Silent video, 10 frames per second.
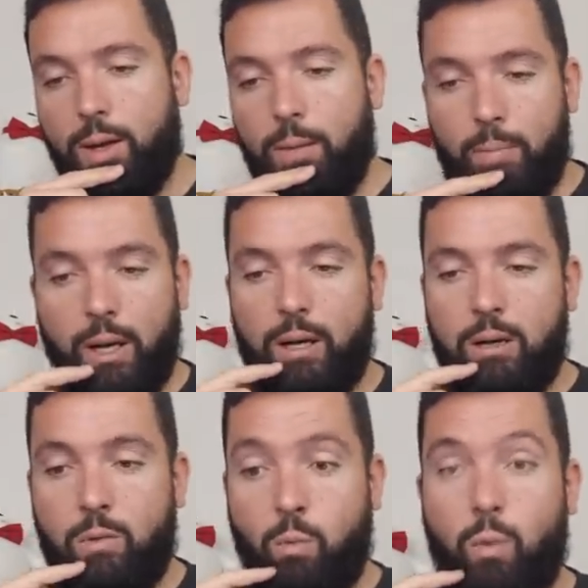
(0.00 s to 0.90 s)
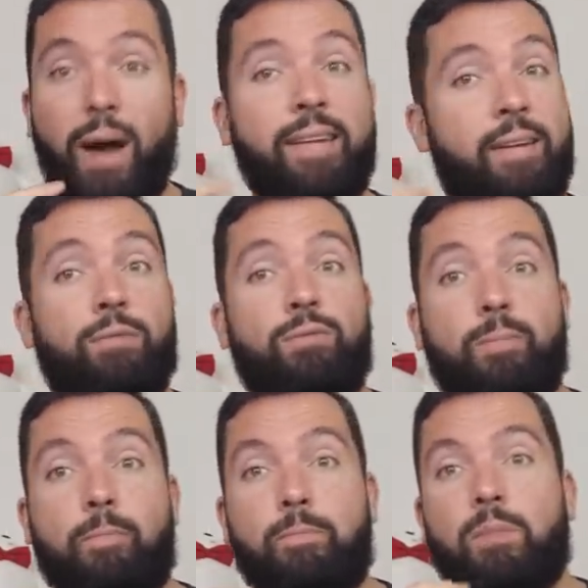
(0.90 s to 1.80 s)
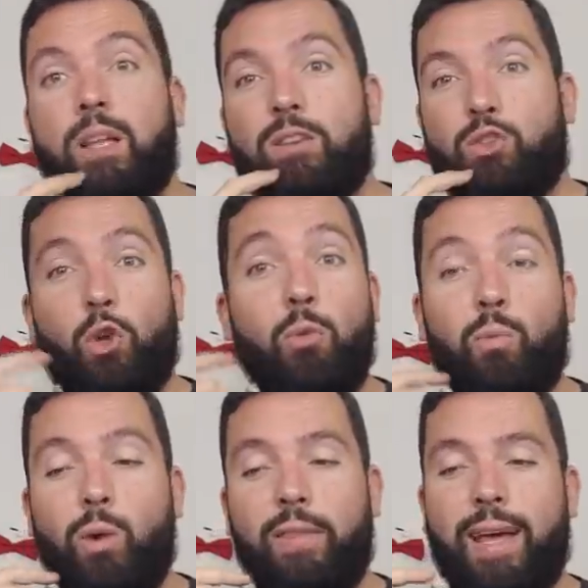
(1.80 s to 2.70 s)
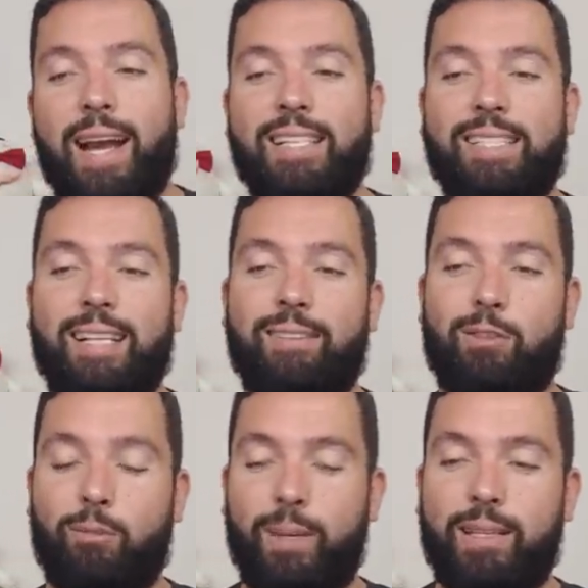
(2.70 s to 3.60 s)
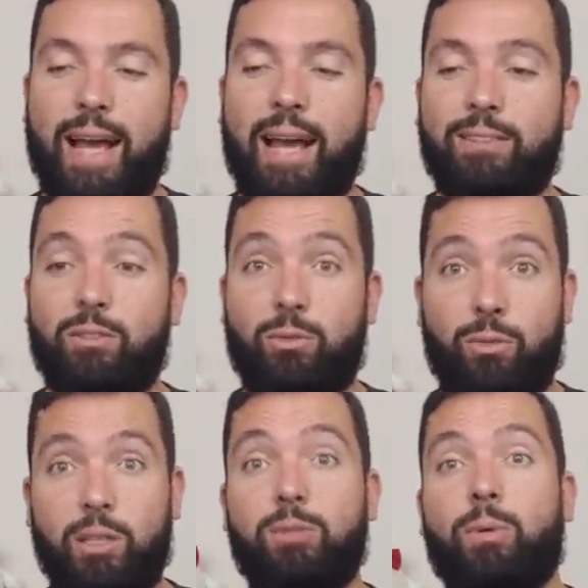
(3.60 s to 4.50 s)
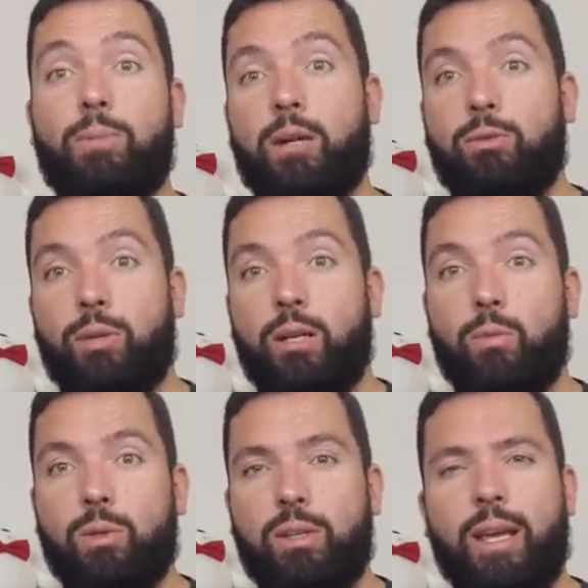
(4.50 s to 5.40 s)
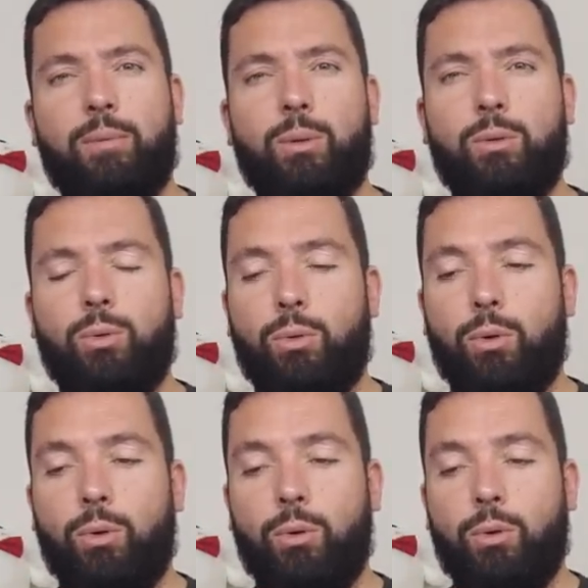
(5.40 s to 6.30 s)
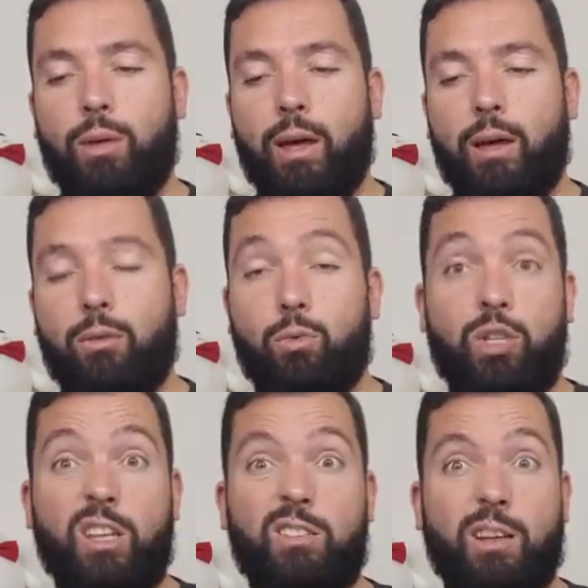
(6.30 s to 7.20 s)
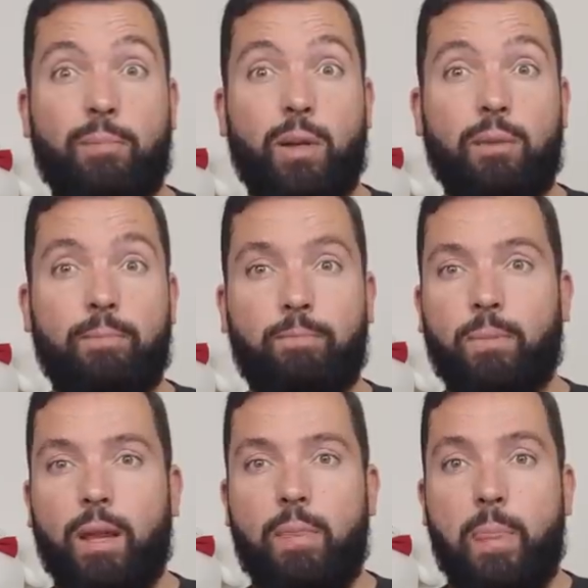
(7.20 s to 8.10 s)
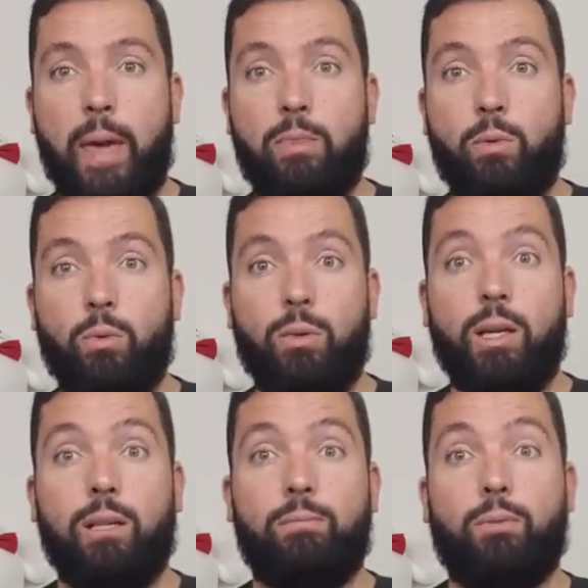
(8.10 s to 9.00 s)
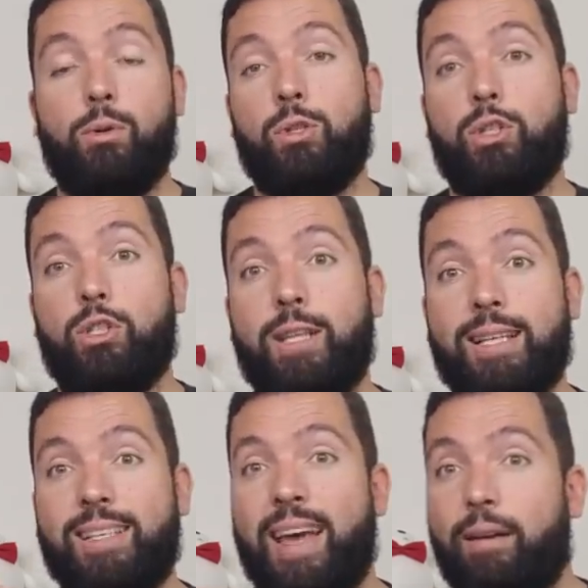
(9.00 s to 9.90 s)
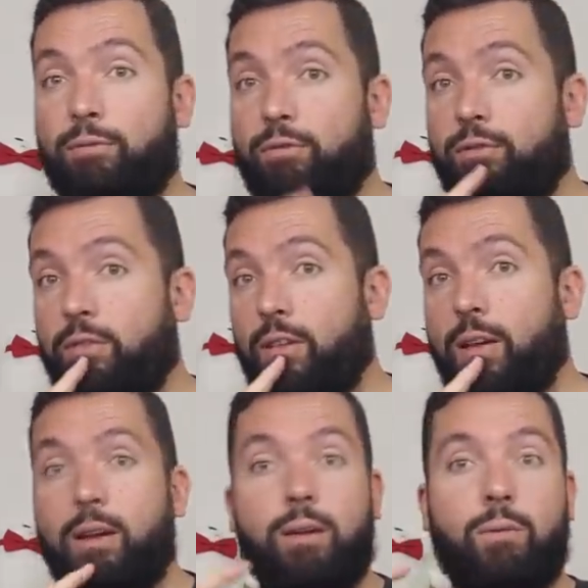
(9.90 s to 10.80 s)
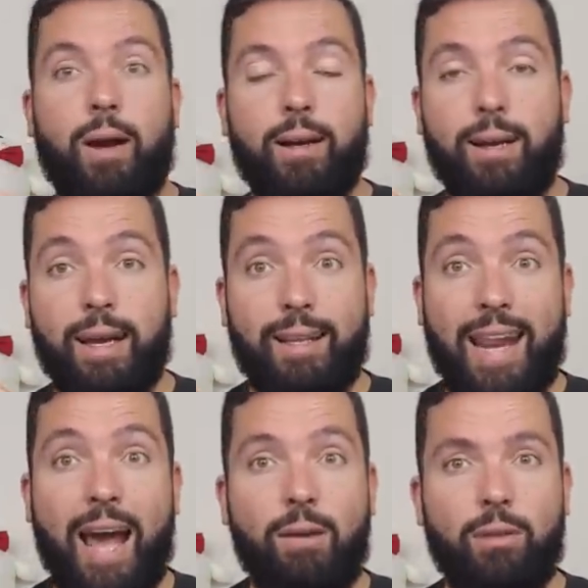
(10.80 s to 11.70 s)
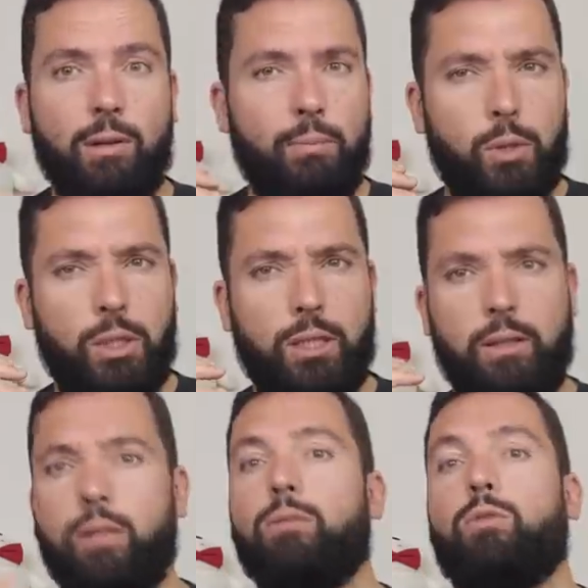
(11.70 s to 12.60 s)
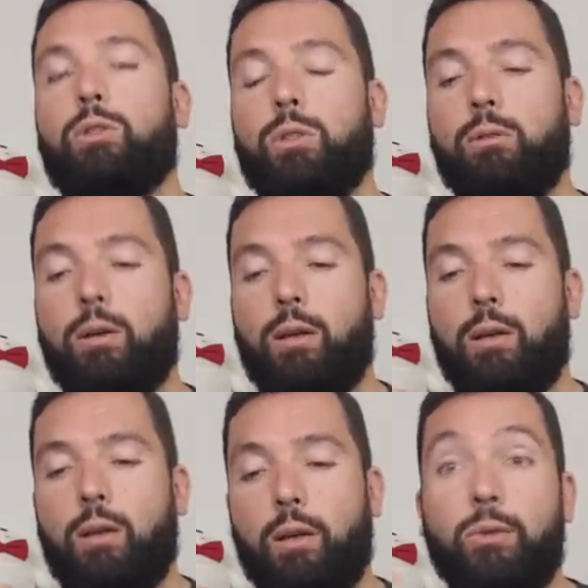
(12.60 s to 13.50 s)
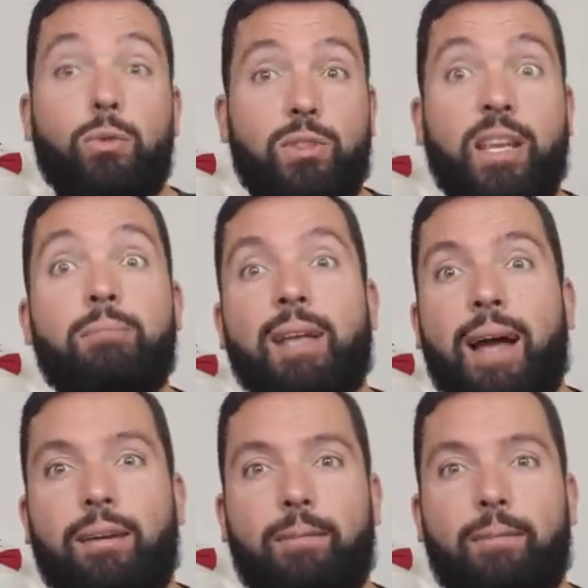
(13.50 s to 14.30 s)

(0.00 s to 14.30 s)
But what if someone that has commit access to this repository was able to do to change something and then do git push -f, right? Like now they're pushing a new version into the same tag.